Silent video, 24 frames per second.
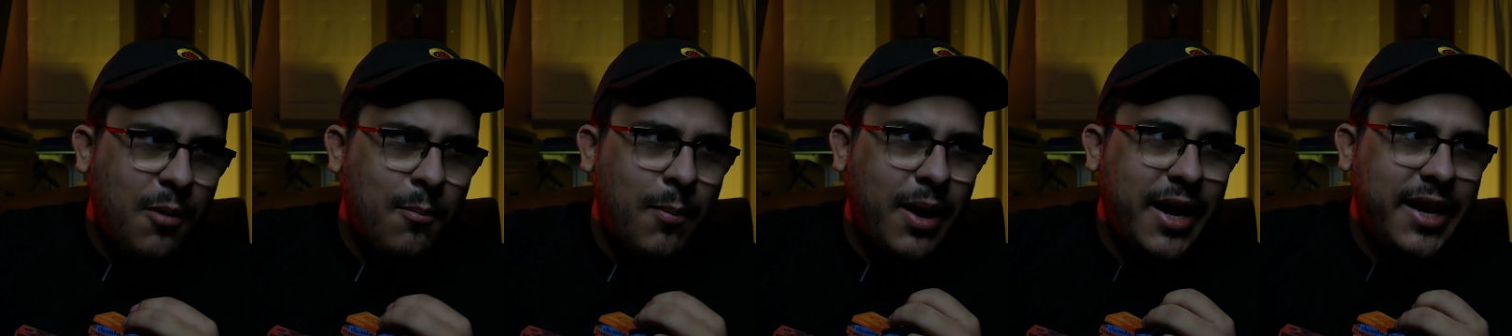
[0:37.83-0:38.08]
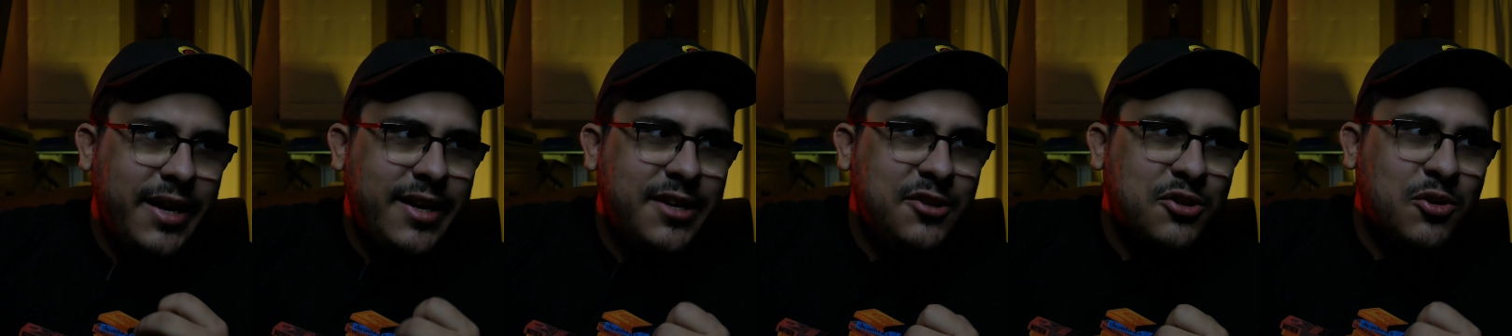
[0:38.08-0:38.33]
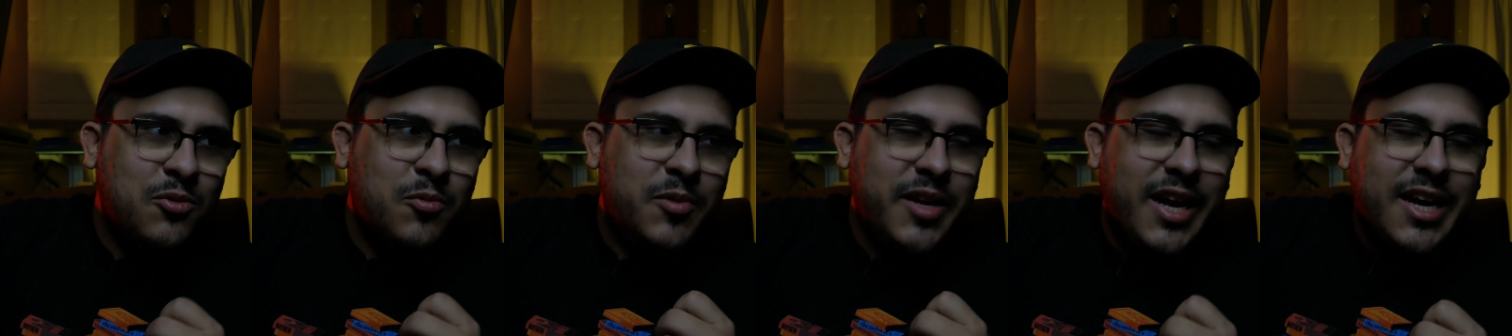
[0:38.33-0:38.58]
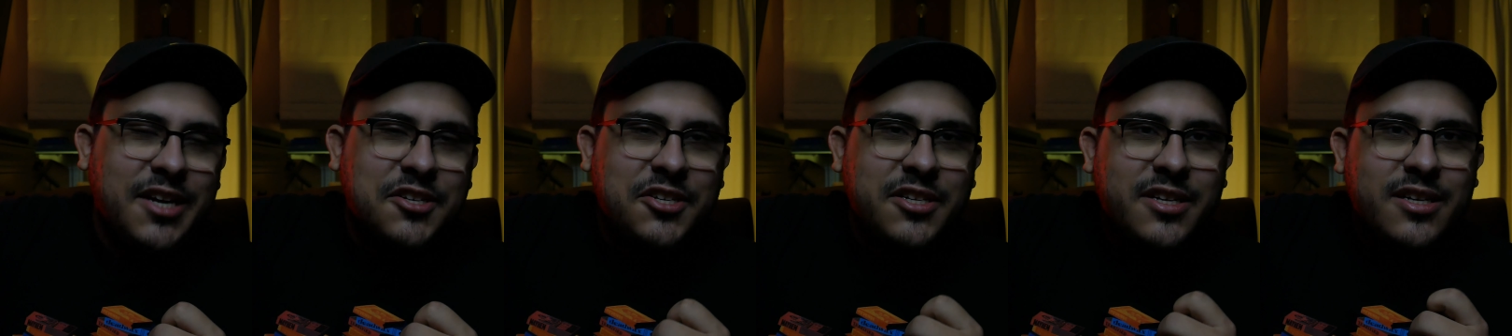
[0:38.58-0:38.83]
My initial
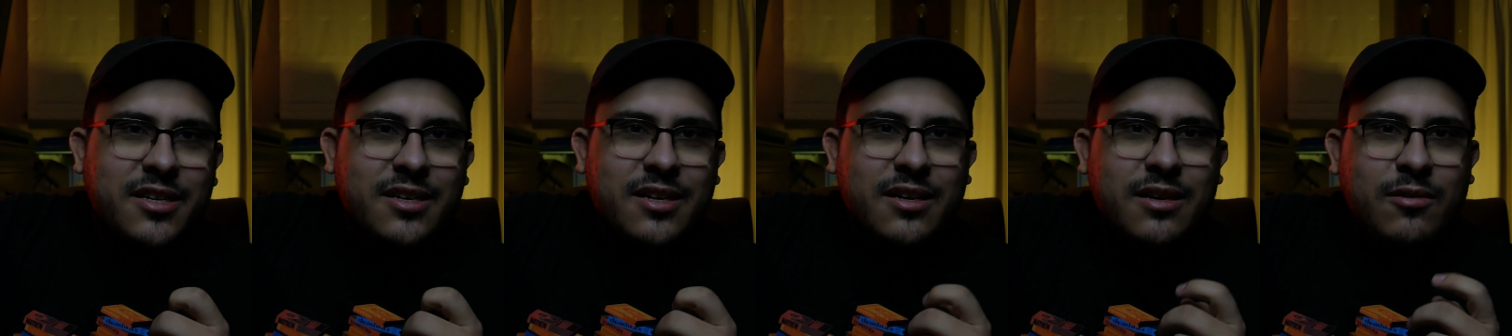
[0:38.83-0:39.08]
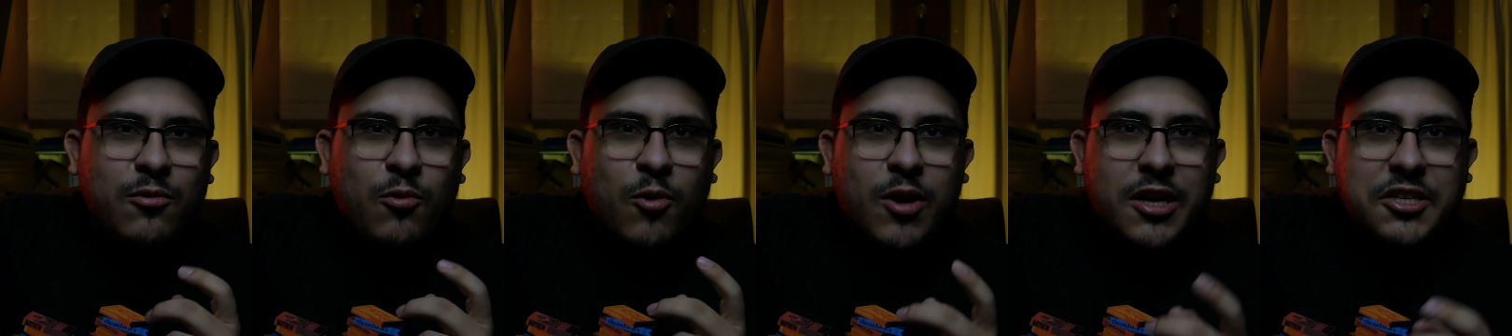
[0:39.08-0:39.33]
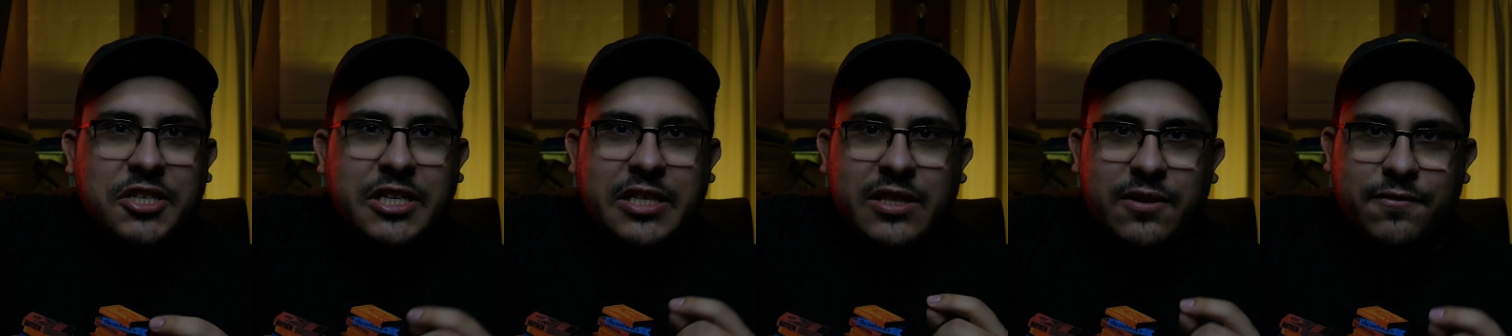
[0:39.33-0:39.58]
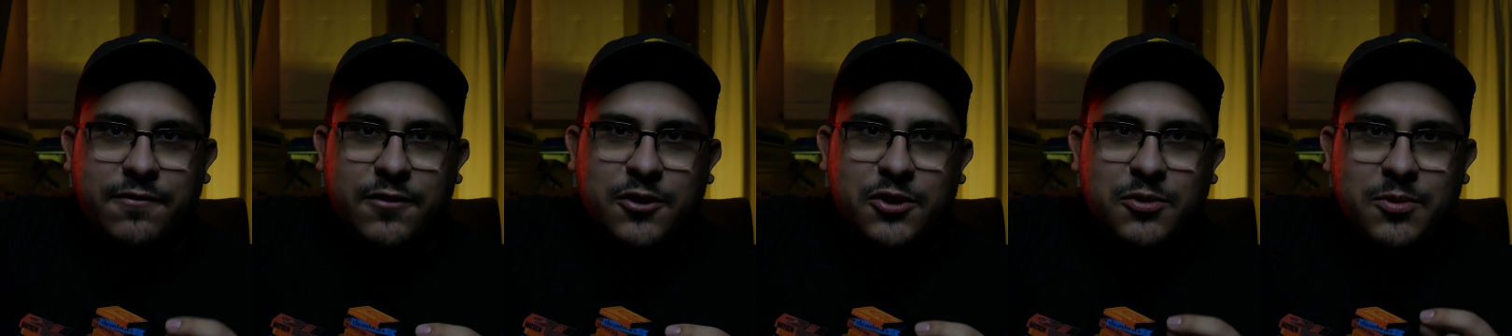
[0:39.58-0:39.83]
reaction watching
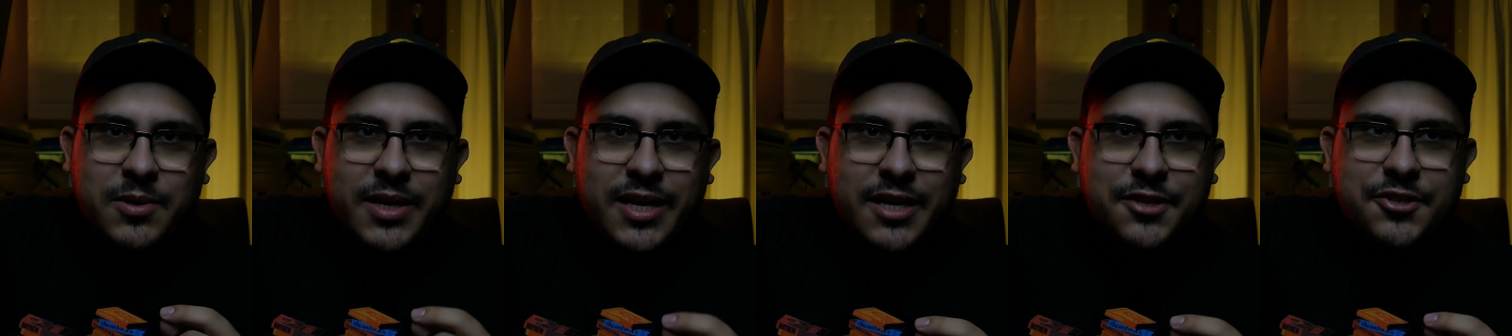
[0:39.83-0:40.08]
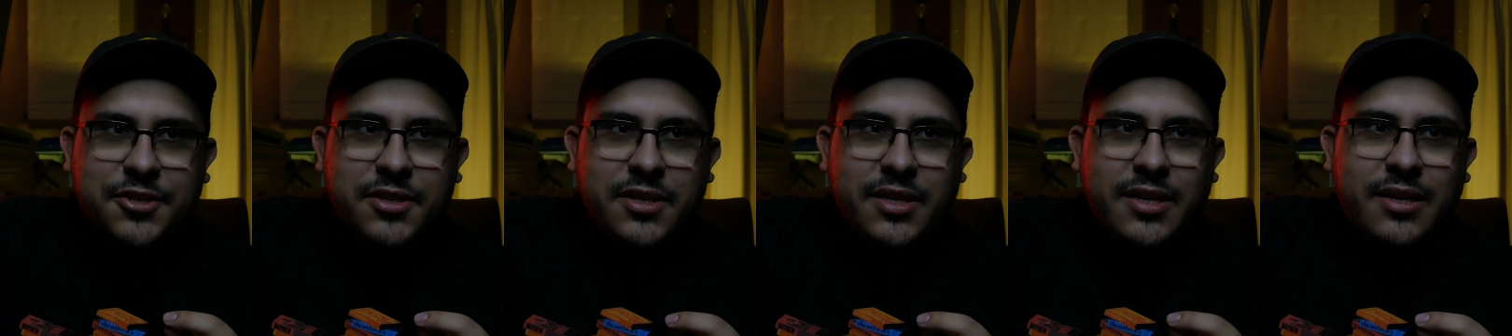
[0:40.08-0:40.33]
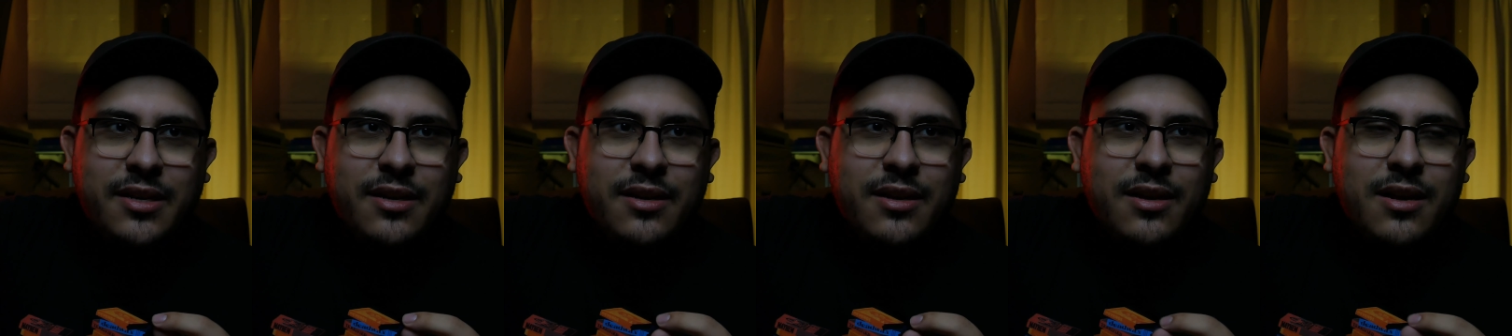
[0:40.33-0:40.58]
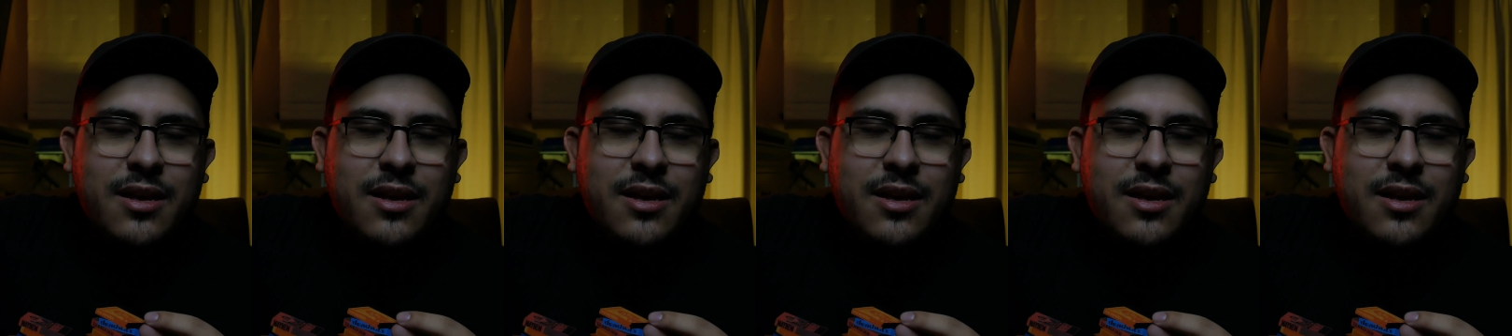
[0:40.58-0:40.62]
the first one, actually,